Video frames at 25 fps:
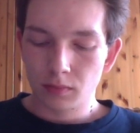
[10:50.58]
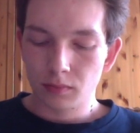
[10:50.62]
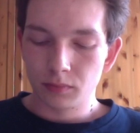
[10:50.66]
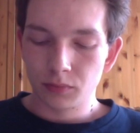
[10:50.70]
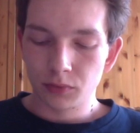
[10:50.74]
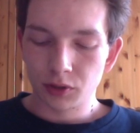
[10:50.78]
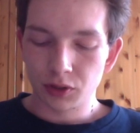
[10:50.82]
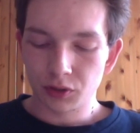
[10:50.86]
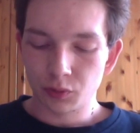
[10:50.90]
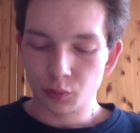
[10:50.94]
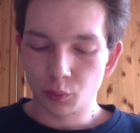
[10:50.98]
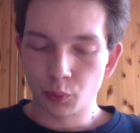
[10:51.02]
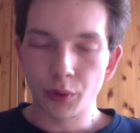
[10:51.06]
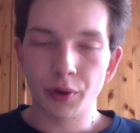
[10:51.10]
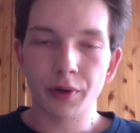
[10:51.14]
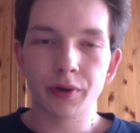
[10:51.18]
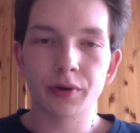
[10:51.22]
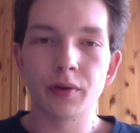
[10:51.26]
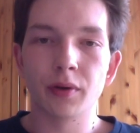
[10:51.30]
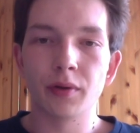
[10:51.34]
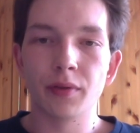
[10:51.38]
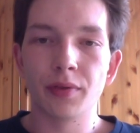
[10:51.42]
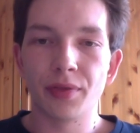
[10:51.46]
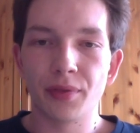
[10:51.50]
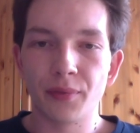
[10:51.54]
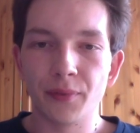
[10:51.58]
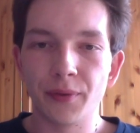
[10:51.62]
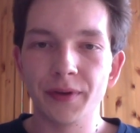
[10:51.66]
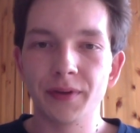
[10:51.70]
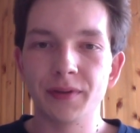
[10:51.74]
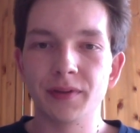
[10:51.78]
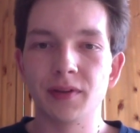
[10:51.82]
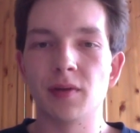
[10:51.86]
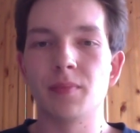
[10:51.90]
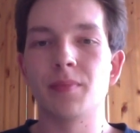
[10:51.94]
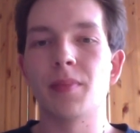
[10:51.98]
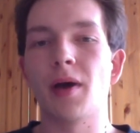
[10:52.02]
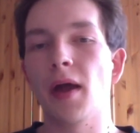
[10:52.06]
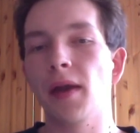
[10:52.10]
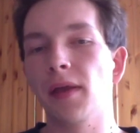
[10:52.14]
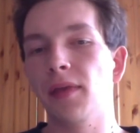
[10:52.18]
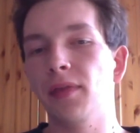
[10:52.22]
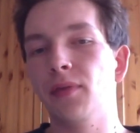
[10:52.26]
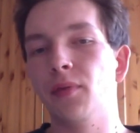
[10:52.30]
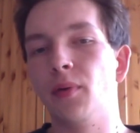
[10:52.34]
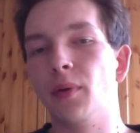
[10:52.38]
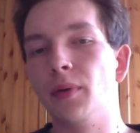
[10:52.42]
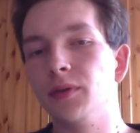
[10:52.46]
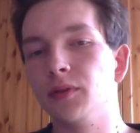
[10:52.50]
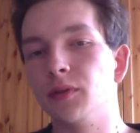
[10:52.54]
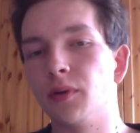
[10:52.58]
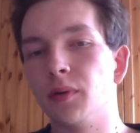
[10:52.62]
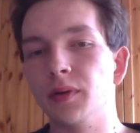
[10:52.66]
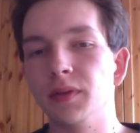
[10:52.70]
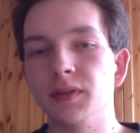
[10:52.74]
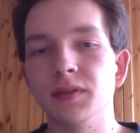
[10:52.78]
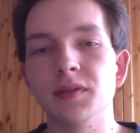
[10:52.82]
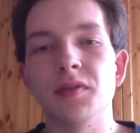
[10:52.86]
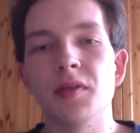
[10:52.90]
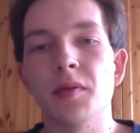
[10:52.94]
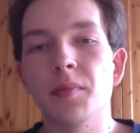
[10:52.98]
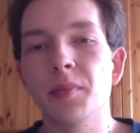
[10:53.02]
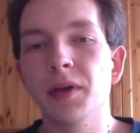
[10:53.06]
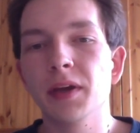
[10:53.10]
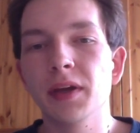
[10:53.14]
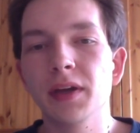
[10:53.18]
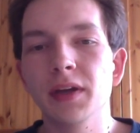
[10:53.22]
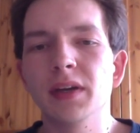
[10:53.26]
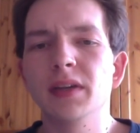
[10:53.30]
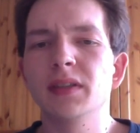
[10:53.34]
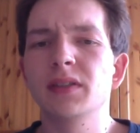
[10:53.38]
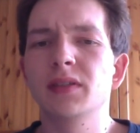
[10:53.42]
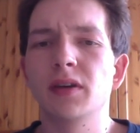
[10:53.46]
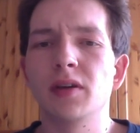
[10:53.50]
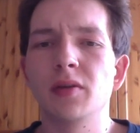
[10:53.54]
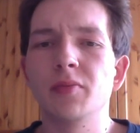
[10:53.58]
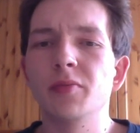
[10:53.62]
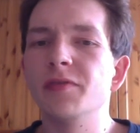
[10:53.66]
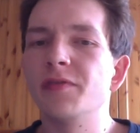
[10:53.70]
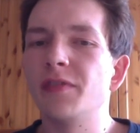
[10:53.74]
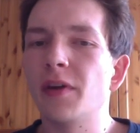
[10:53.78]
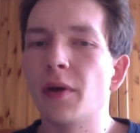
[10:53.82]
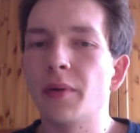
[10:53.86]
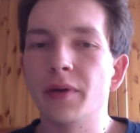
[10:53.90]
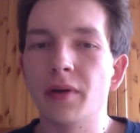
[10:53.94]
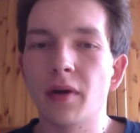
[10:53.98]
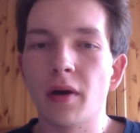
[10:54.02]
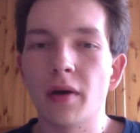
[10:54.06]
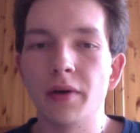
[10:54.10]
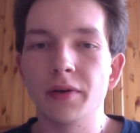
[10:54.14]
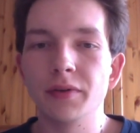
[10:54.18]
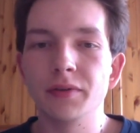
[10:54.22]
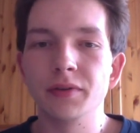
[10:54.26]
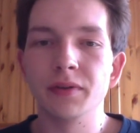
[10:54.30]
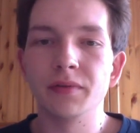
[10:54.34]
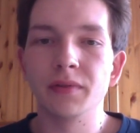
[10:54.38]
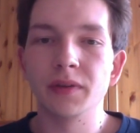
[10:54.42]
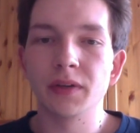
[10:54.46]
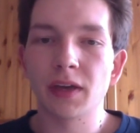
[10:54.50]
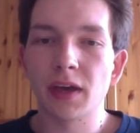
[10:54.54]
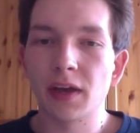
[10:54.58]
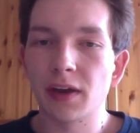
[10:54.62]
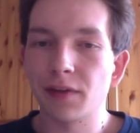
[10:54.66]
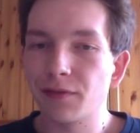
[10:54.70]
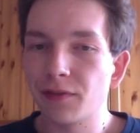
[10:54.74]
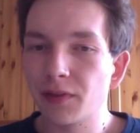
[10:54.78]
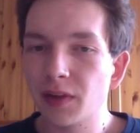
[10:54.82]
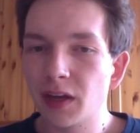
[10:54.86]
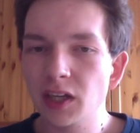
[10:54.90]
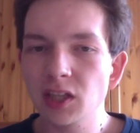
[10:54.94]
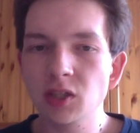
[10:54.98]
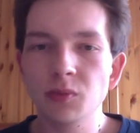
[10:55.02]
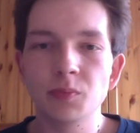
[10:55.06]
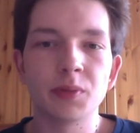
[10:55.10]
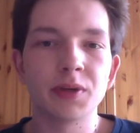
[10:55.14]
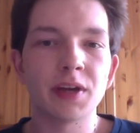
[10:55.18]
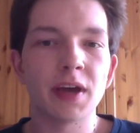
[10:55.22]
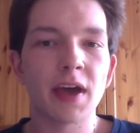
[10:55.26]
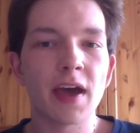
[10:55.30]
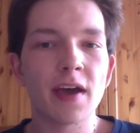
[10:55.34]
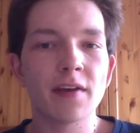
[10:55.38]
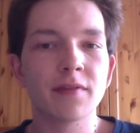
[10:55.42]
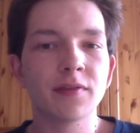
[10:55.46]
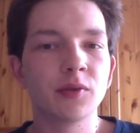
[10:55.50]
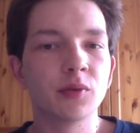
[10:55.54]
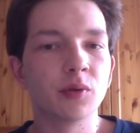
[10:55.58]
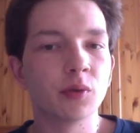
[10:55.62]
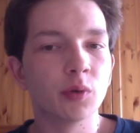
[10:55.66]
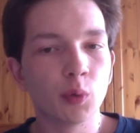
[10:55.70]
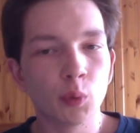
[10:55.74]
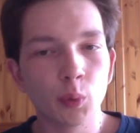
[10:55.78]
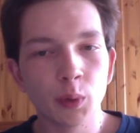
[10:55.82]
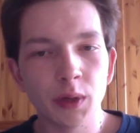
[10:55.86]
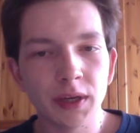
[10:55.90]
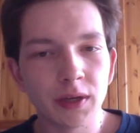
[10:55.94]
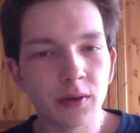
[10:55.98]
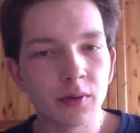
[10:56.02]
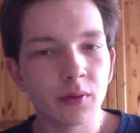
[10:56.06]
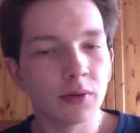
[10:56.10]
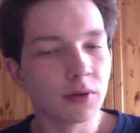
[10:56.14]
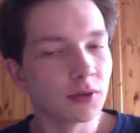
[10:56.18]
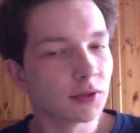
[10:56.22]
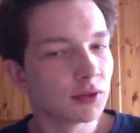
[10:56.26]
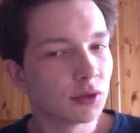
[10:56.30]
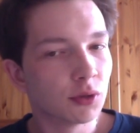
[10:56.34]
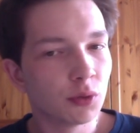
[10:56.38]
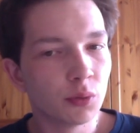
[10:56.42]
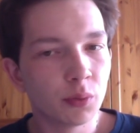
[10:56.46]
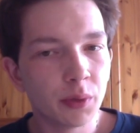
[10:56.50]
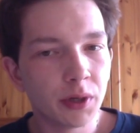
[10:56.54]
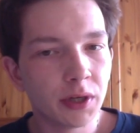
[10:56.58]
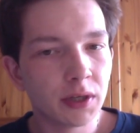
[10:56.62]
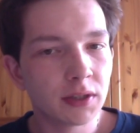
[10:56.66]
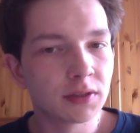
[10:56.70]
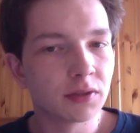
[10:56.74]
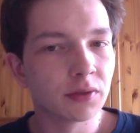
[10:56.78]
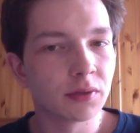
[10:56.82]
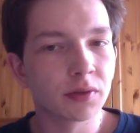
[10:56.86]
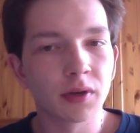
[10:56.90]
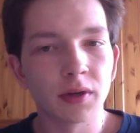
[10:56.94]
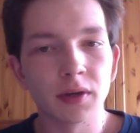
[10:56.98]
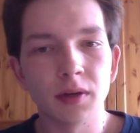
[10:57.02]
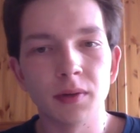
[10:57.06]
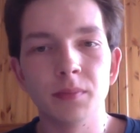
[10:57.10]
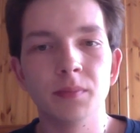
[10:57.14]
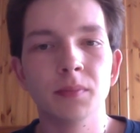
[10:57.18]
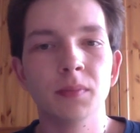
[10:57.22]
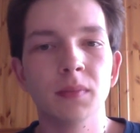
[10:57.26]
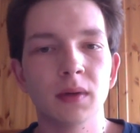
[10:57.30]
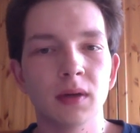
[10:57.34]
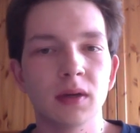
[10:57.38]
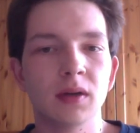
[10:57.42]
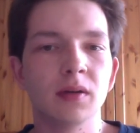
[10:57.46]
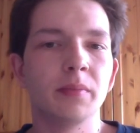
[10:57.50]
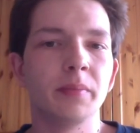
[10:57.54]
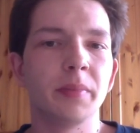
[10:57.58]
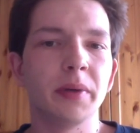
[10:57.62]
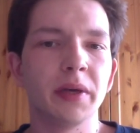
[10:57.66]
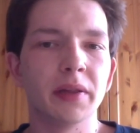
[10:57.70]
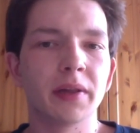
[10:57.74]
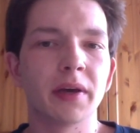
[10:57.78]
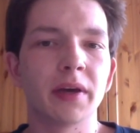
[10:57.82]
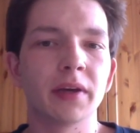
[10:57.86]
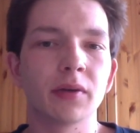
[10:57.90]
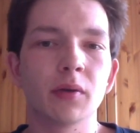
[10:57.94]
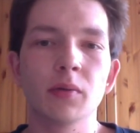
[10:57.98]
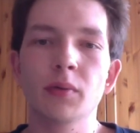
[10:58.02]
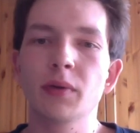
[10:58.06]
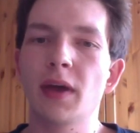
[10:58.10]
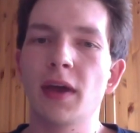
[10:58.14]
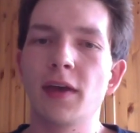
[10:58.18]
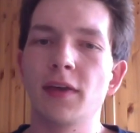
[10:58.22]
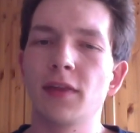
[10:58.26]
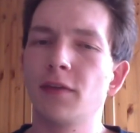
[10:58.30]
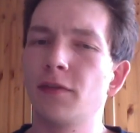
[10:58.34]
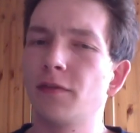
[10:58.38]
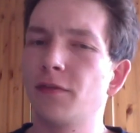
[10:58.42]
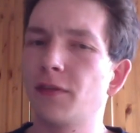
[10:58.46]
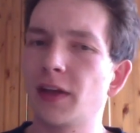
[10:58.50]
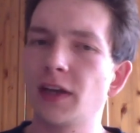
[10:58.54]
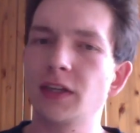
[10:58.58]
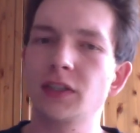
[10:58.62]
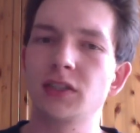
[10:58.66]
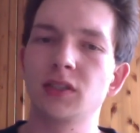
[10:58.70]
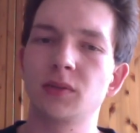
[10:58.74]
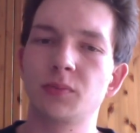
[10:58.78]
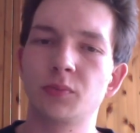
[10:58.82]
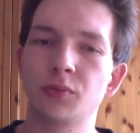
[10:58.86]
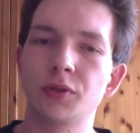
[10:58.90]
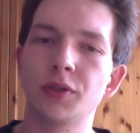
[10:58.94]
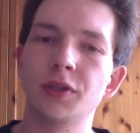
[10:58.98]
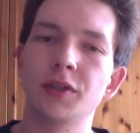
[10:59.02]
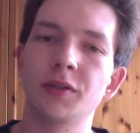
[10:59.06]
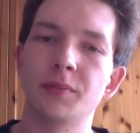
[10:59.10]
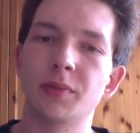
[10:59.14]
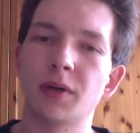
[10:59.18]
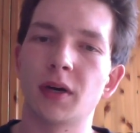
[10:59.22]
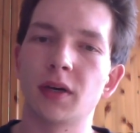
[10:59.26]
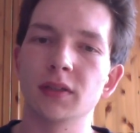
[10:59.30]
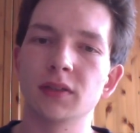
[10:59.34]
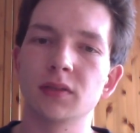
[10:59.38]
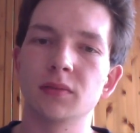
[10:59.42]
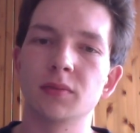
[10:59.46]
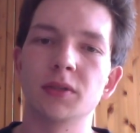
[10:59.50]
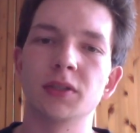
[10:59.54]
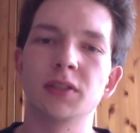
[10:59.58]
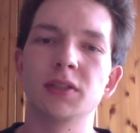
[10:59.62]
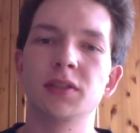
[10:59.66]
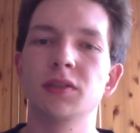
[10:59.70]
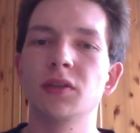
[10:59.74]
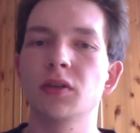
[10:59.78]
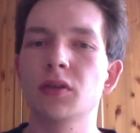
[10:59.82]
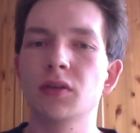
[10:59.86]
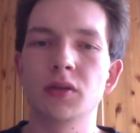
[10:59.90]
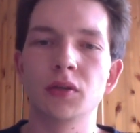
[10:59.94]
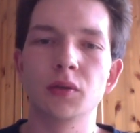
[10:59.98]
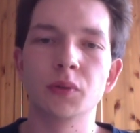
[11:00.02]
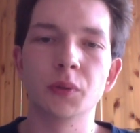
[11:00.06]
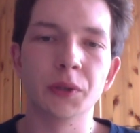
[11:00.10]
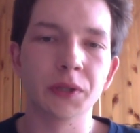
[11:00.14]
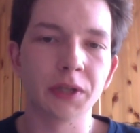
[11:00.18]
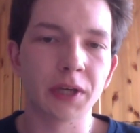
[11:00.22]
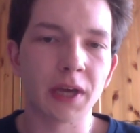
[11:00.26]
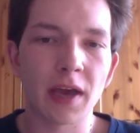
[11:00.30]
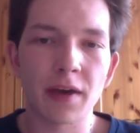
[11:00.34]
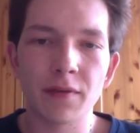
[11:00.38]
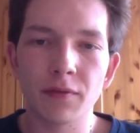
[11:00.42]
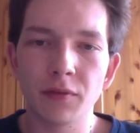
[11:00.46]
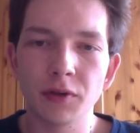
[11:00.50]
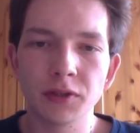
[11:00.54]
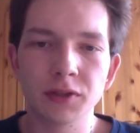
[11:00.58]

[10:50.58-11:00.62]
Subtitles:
just work on 3 club body throw endurance. In the beginning, it's gonna be very hard to even get a flash, but after a week or 2 weeks, you're gonna be like, okay, the flash is pretty possible. It's not gonna work every